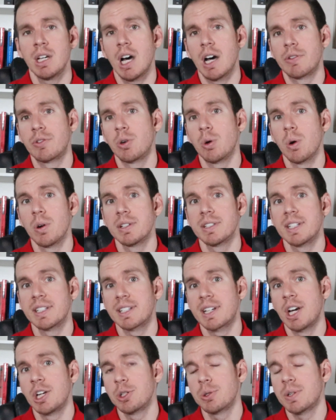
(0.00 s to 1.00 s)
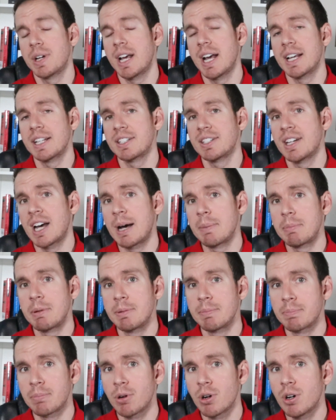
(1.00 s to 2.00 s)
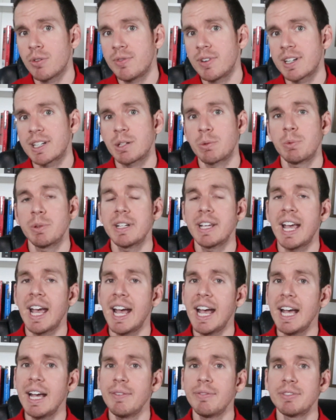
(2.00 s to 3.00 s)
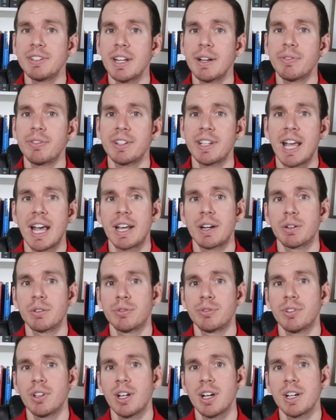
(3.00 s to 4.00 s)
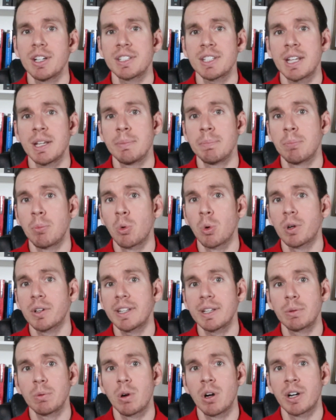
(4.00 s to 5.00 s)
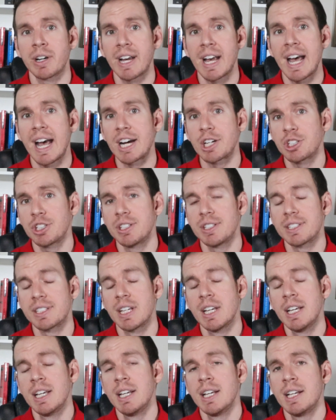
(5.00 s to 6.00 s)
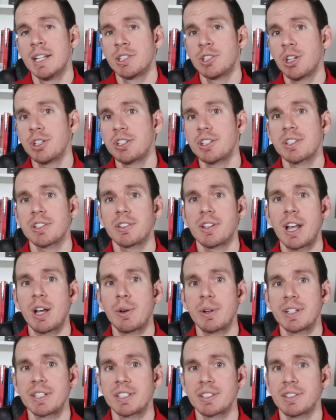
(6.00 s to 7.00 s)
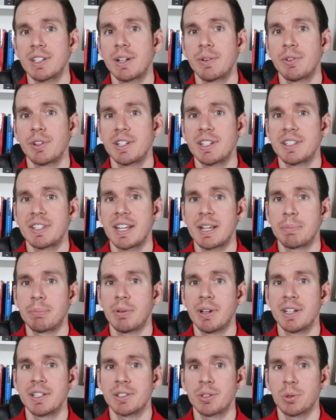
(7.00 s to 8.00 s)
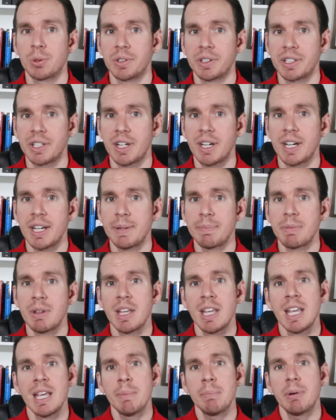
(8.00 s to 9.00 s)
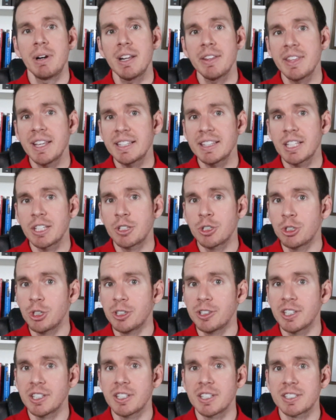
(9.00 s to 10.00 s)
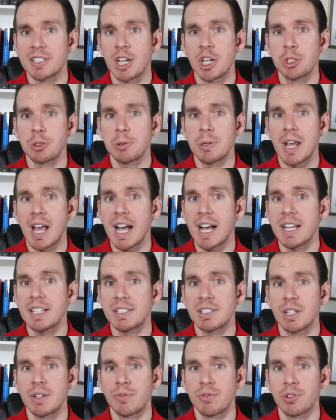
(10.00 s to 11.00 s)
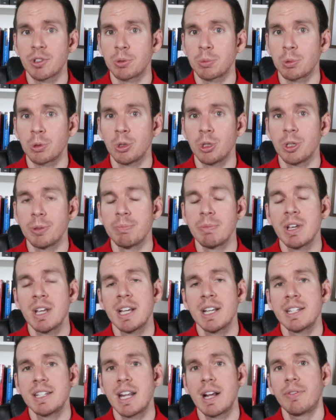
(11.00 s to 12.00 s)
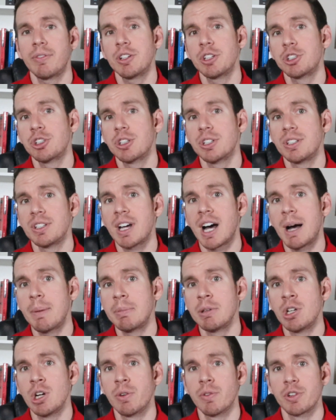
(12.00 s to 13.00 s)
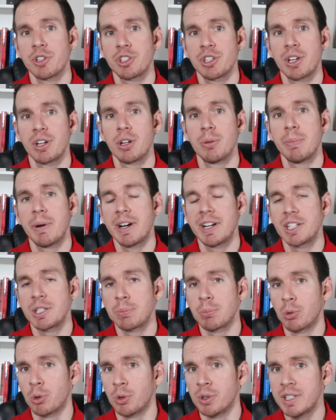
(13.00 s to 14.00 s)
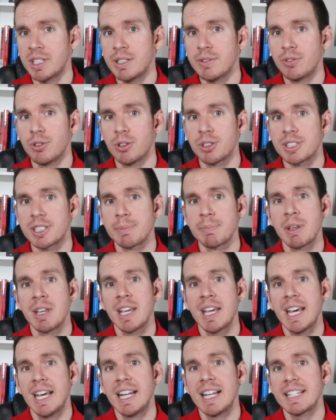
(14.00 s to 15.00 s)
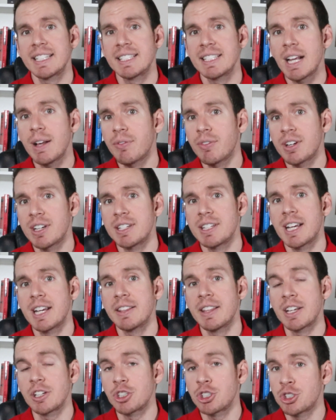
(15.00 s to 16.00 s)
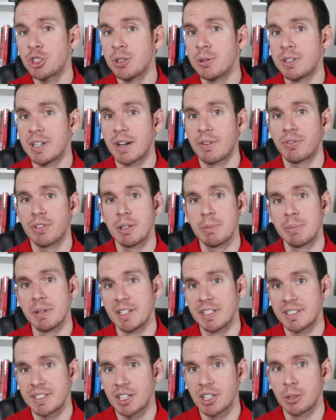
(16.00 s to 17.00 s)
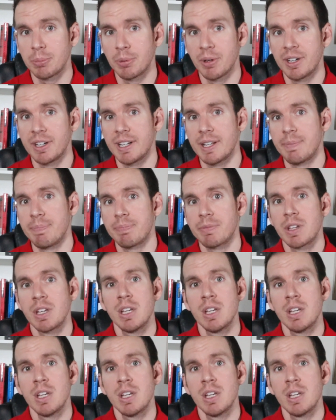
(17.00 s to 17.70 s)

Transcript: Of course, this country has not been perfect. We have definitely had our flaws and morally wrong actions, such as allowing slavery to take place early on. But I think the good that this country has done for the world definitely should not be overshadowed by its moral evils, and it's definitely a day that should definitely be celebrated.